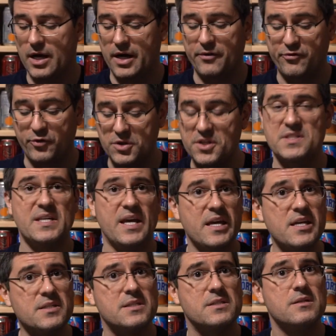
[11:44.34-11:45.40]
for the
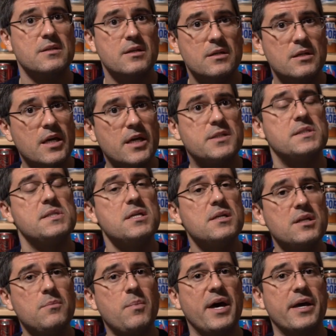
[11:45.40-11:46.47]
taste,
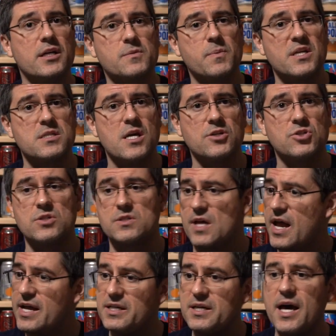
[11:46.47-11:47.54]
exceeded my expectations,
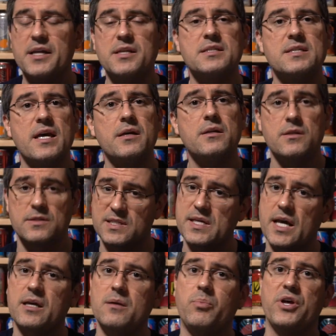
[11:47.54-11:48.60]
8 out of 10, and
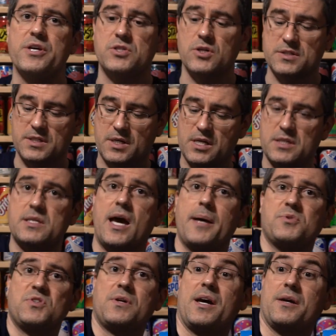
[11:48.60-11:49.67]
second place on today's
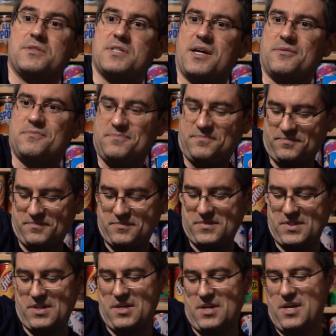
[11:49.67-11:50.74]
Capsule Countdown.
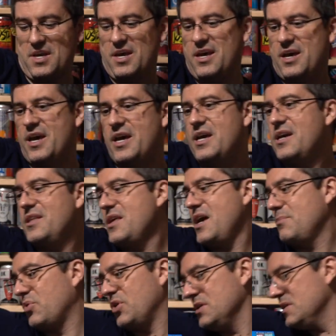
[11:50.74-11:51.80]
And
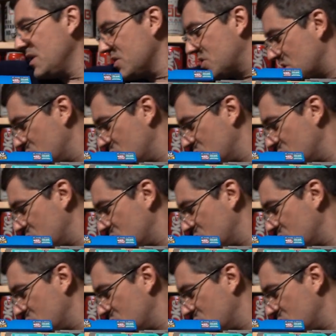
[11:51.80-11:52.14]
that brings us